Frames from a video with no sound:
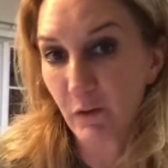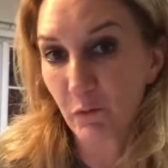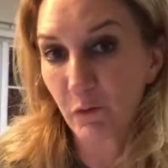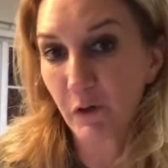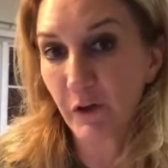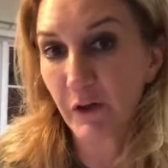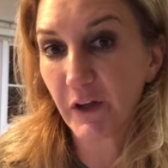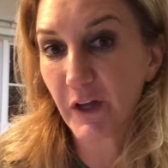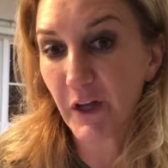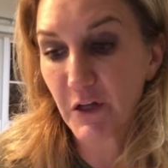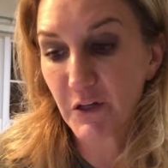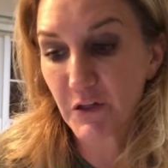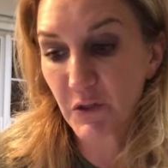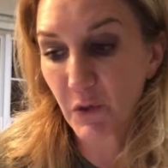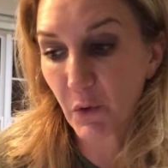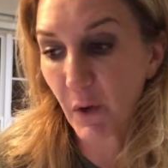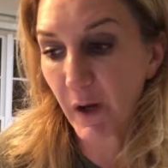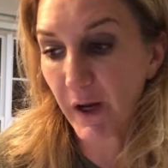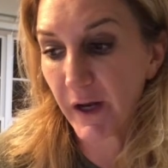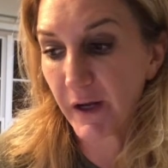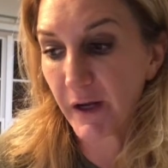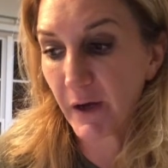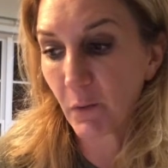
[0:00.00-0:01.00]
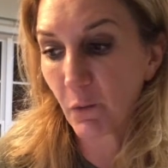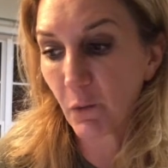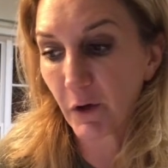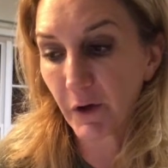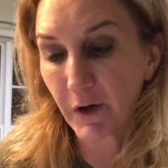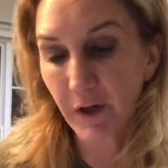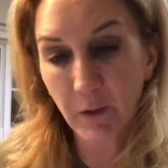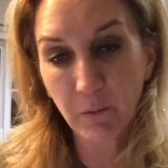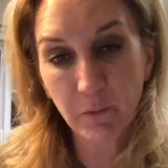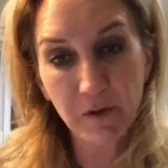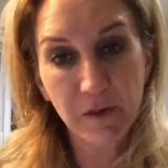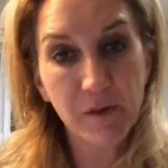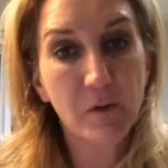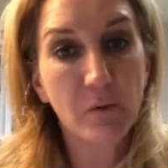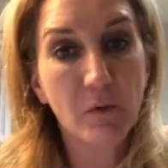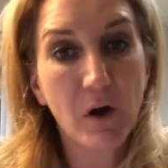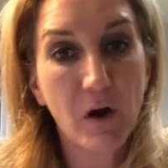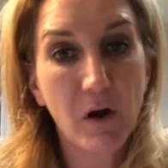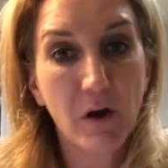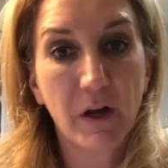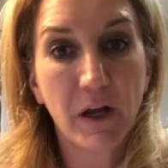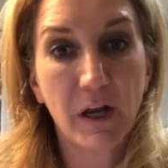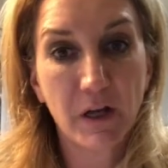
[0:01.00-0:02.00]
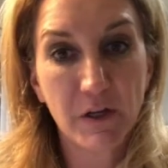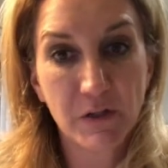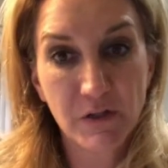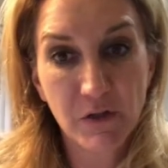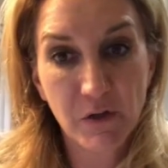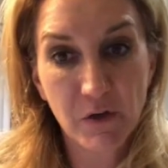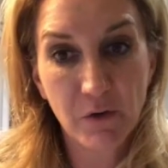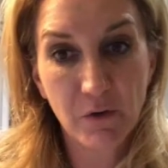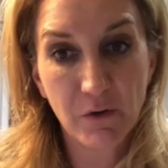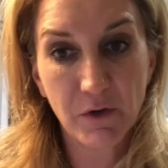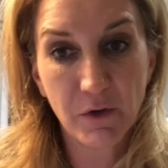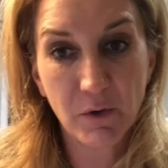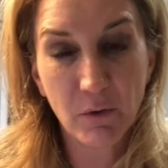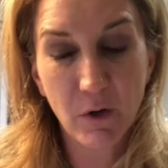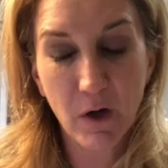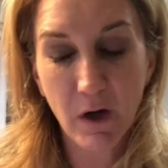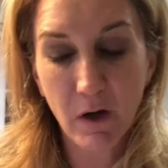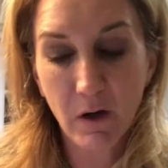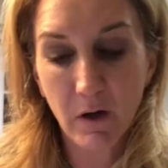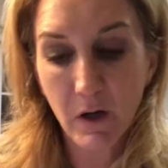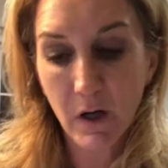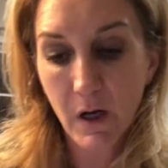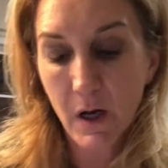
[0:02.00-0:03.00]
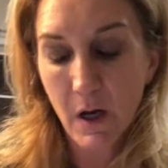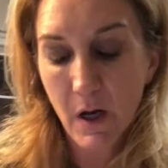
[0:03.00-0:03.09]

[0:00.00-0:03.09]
really enjoyed working with you all, getting to know you all.